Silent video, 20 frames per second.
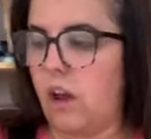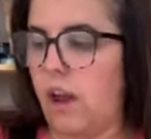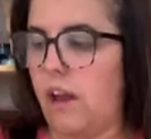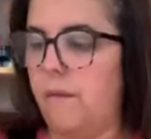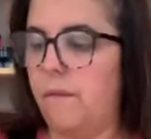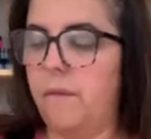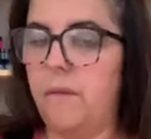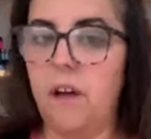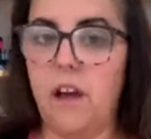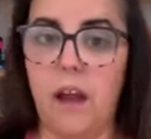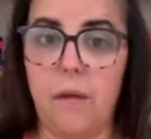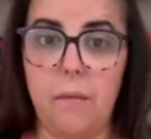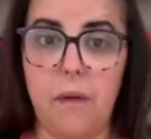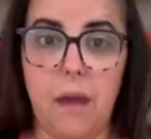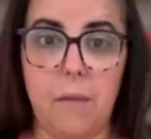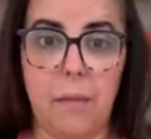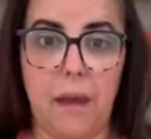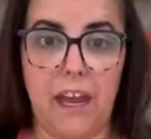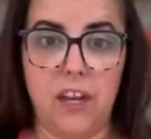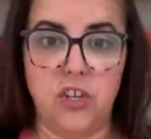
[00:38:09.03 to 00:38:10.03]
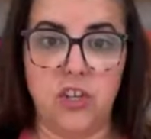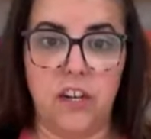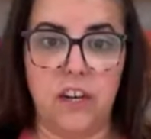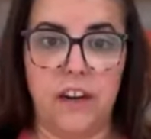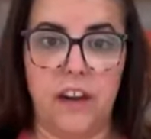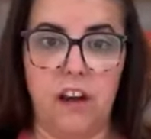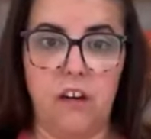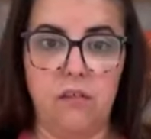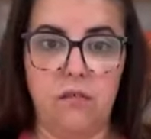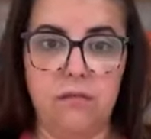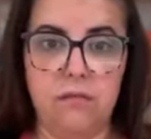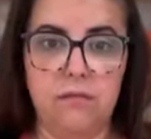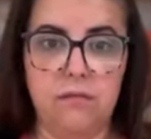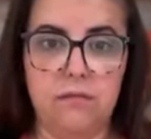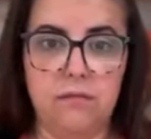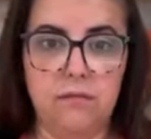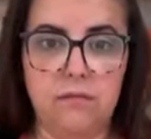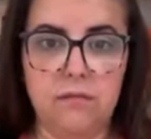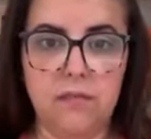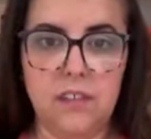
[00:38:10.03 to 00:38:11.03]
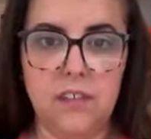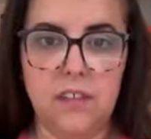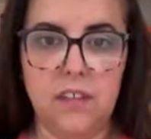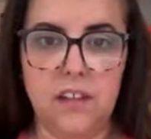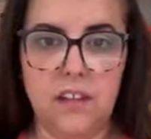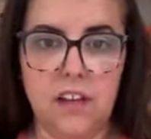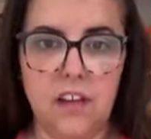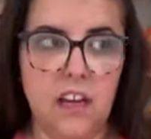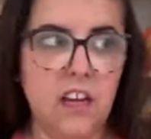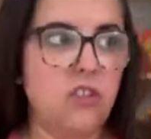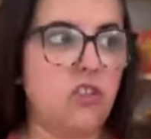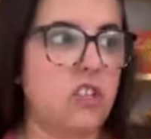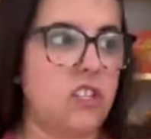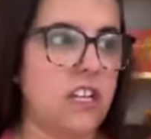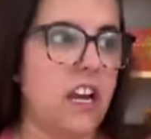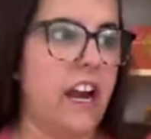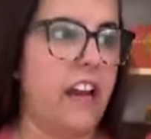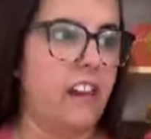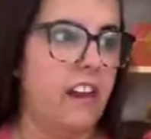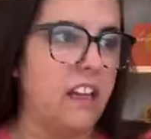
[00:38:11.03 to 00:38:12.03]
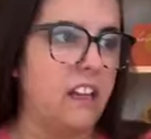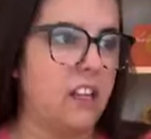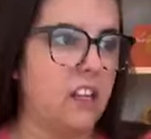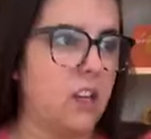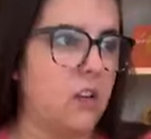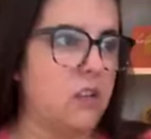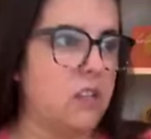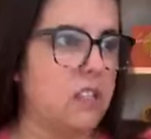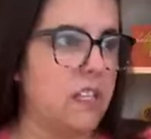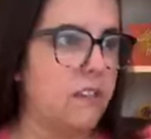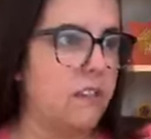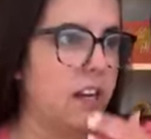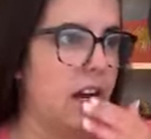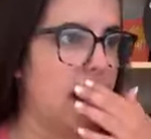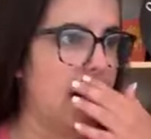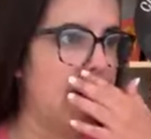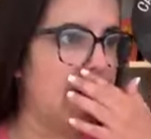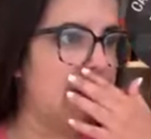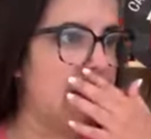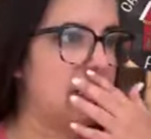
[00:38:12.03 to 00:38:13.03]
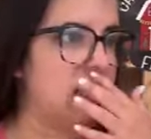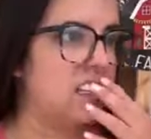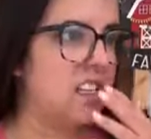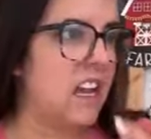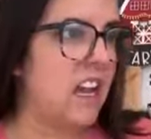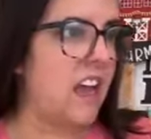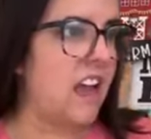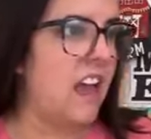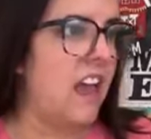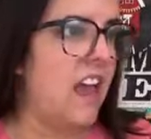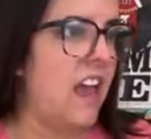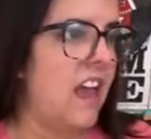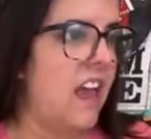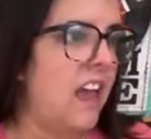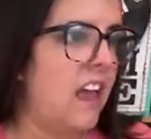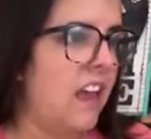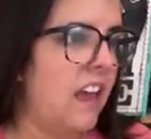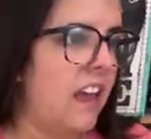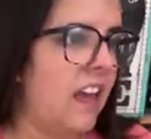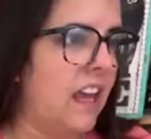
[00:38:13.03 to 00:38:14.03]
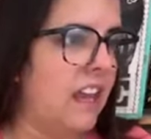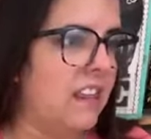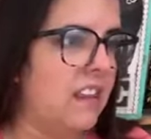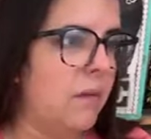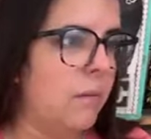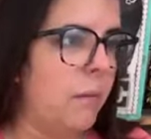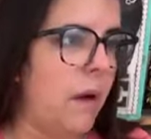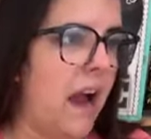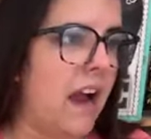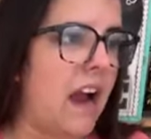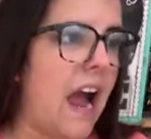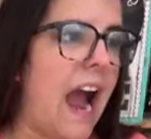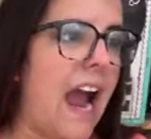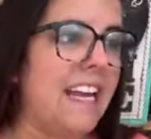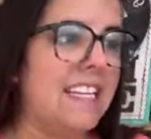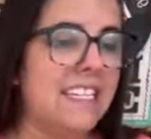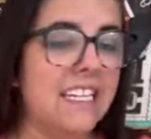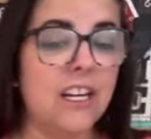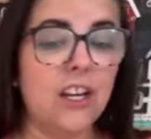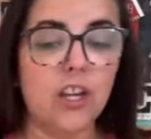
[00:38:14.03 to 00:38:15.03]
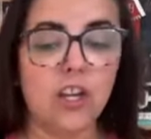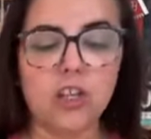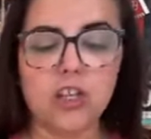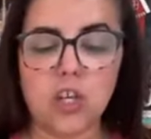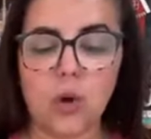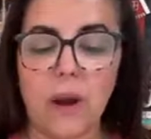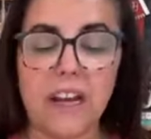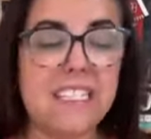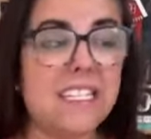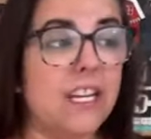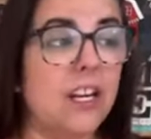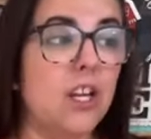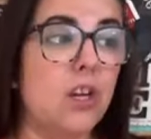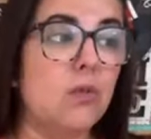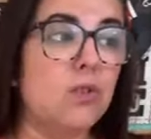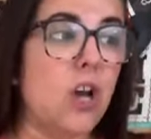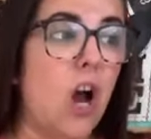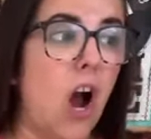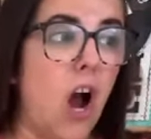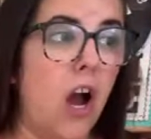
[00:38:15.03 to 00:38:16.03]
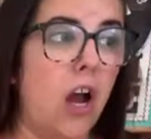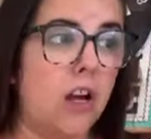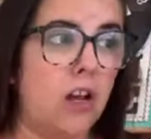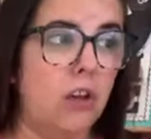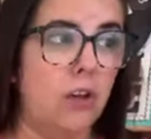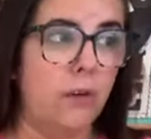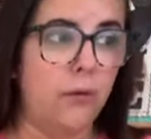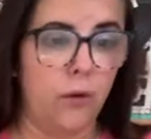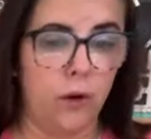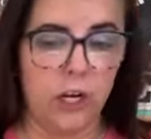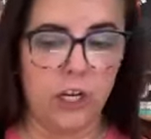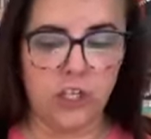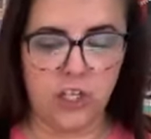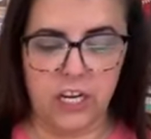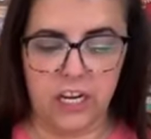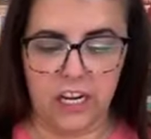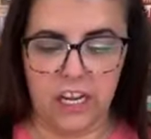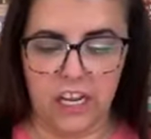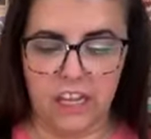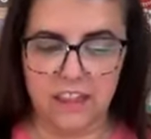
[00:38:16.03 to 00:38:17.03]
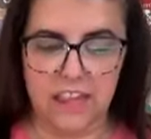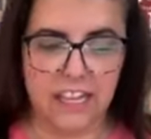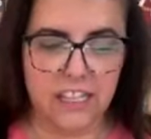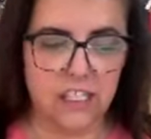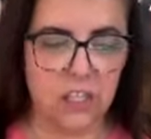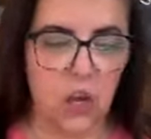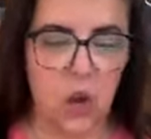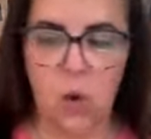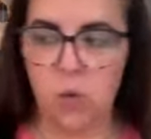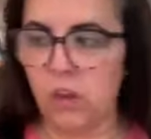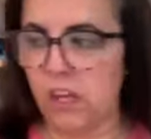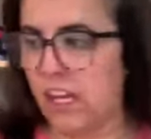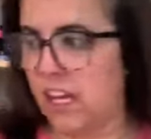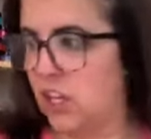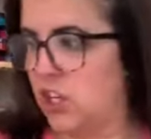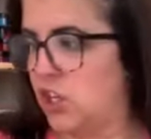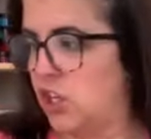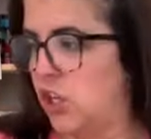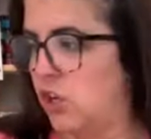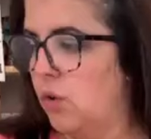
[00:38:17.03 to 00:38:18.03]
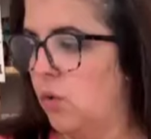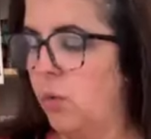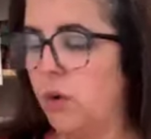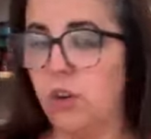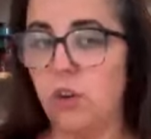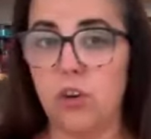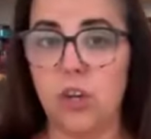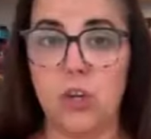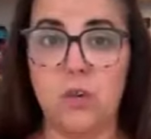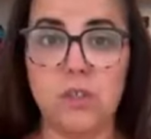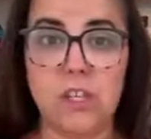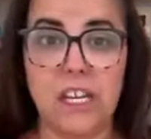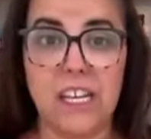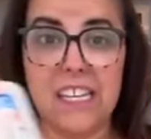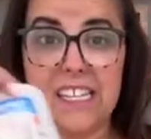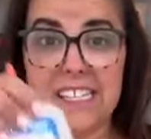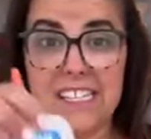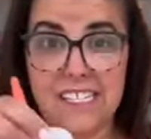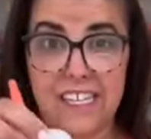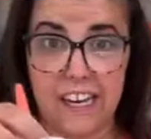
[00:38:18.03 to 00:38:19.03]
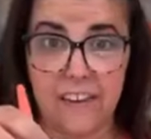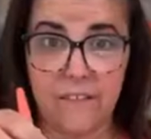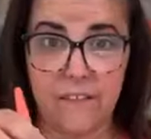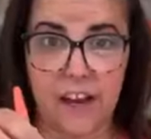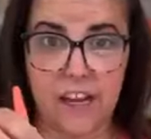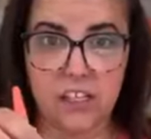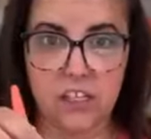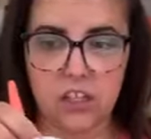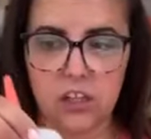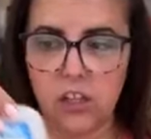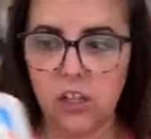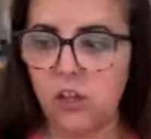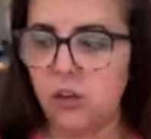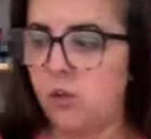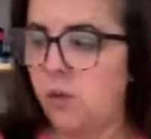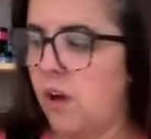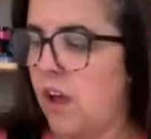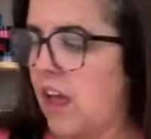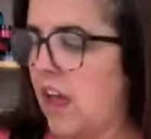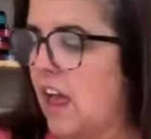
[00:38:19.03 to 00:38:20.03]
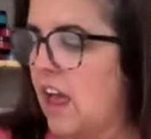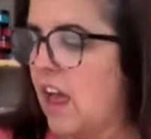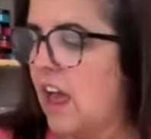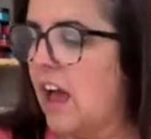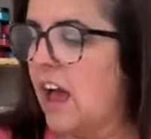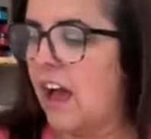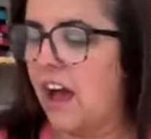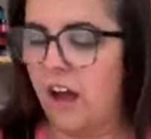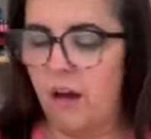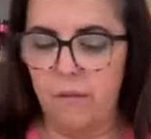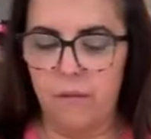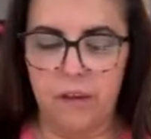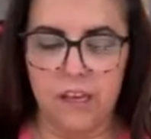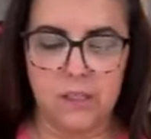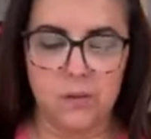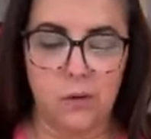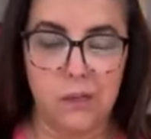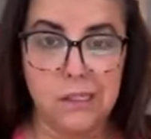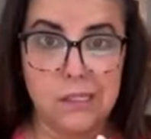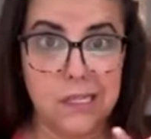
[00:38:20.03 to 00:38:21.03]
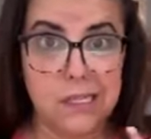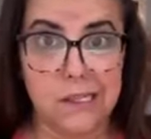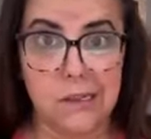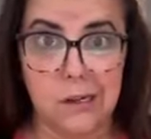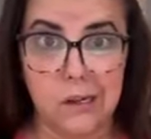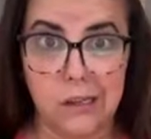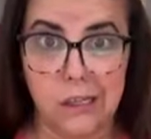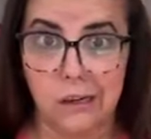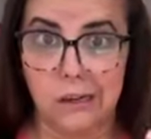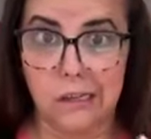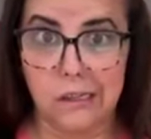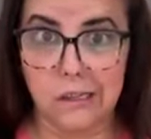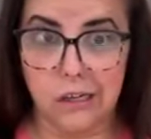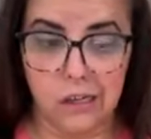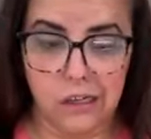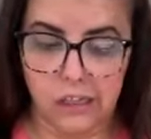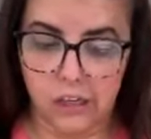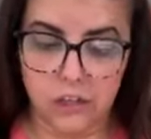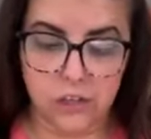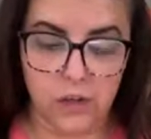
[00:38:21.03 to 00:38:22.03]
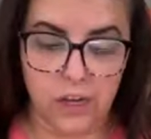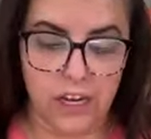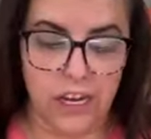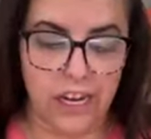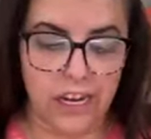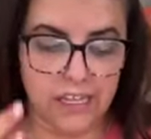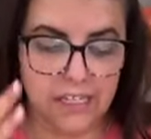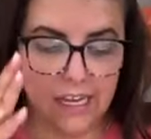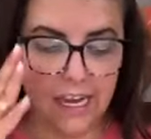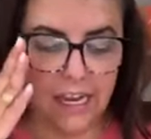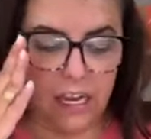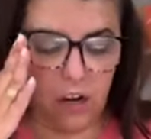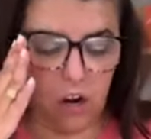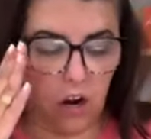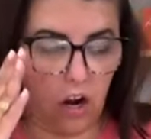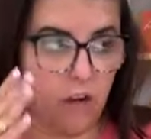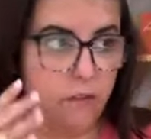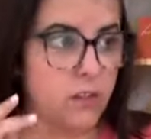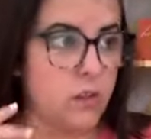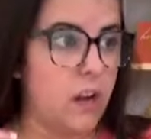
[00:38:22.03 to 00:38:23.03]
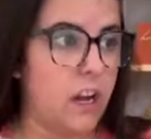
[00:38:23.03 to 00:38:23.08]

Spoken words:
Okay, I'm impatient now. Just highlight the nose. Leave it as is. Heat the back. I didn't use hot glue for it, Jenny. That's the only issue when you're using stick fast glue, is once it's on there, it's on there. So I can't take it off.